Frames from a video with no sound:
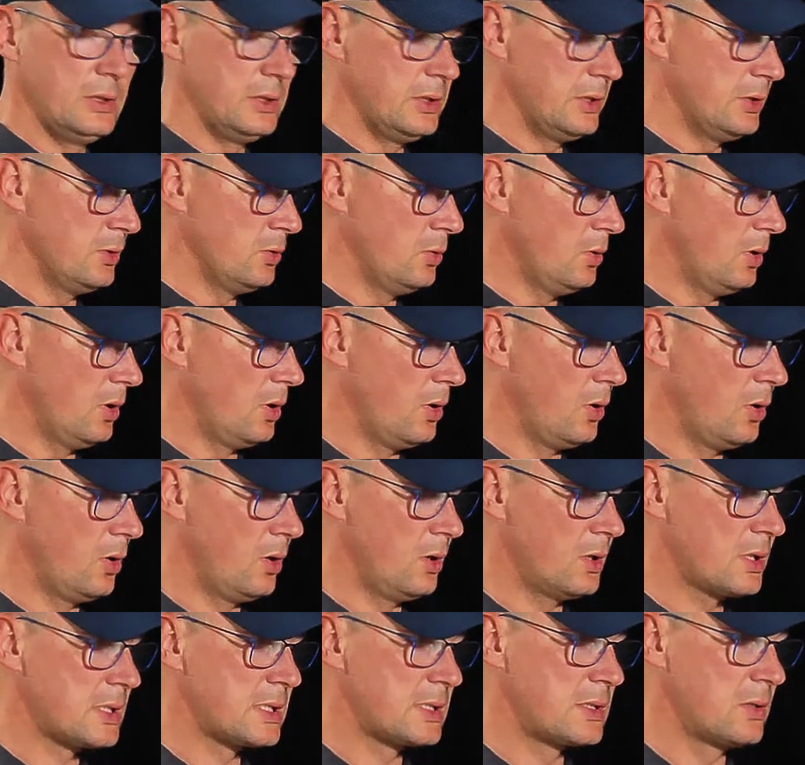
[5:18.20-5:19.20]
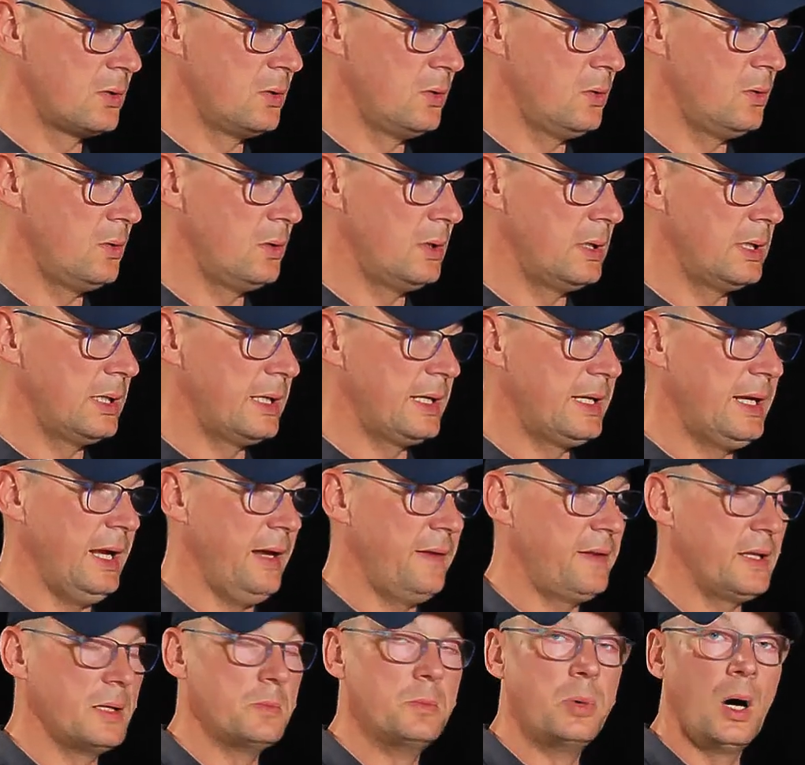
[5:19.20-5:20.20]
you also
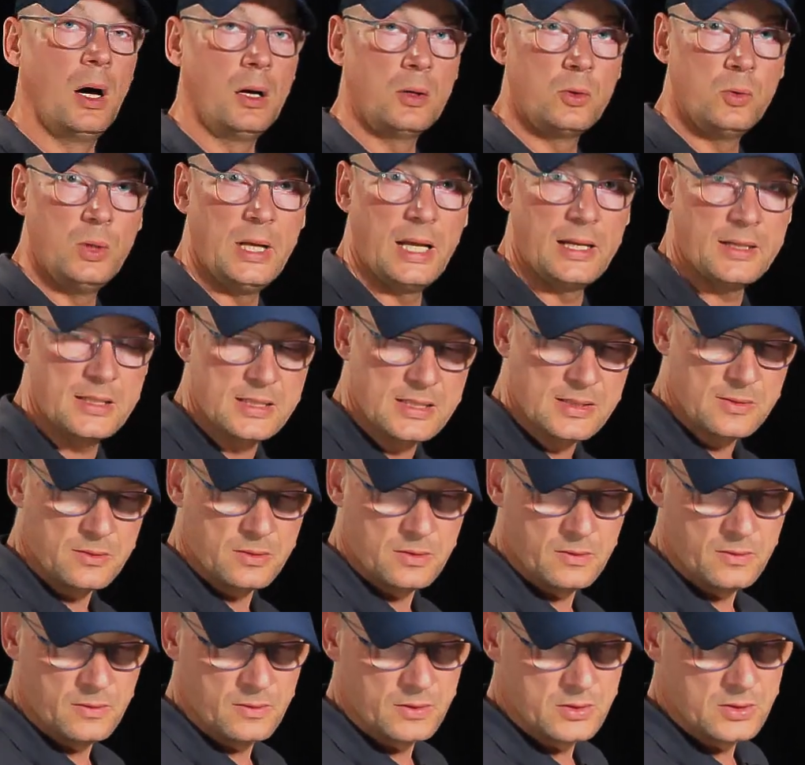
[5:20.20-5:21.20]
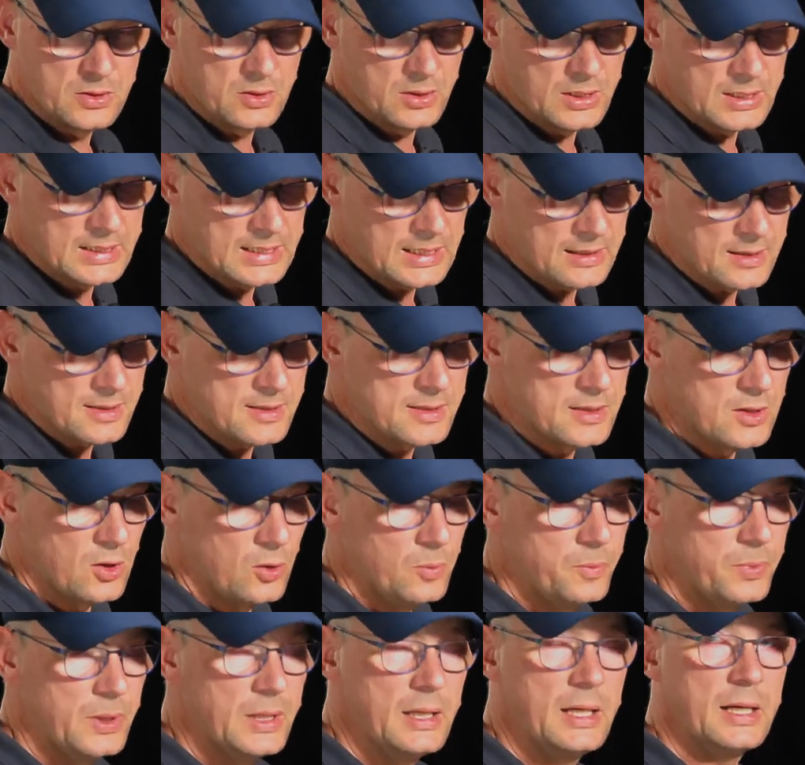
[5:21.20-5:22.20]
get a Barlow lens to the
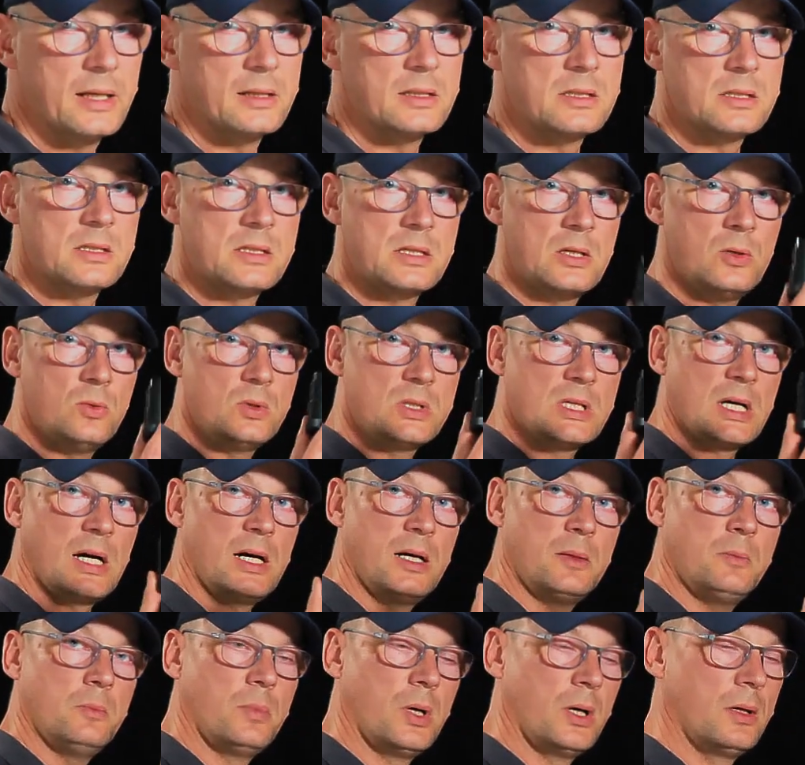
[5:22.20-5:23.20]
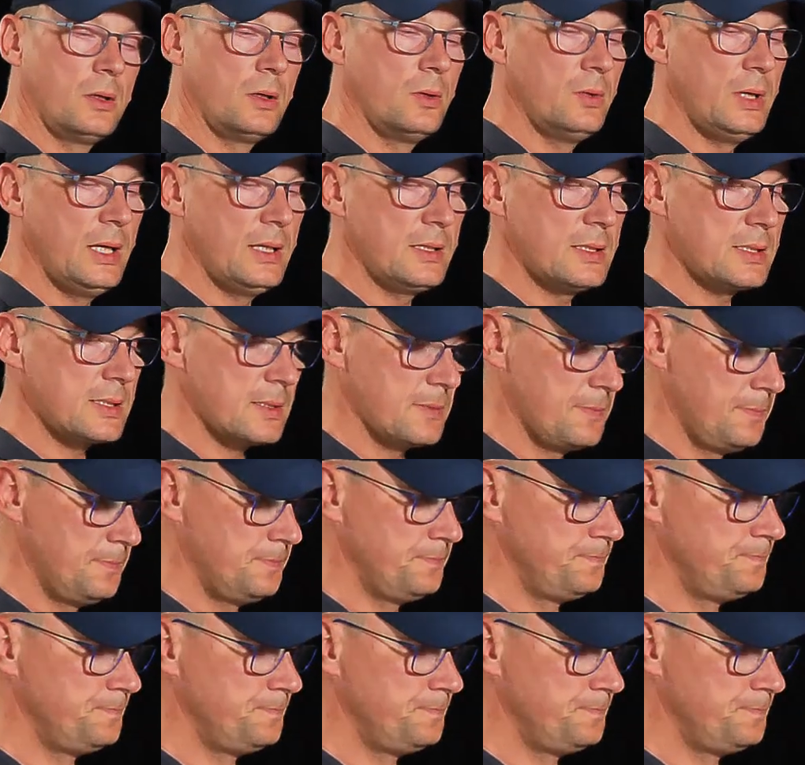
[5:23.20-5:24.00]
telescope, a two-time Barlow lens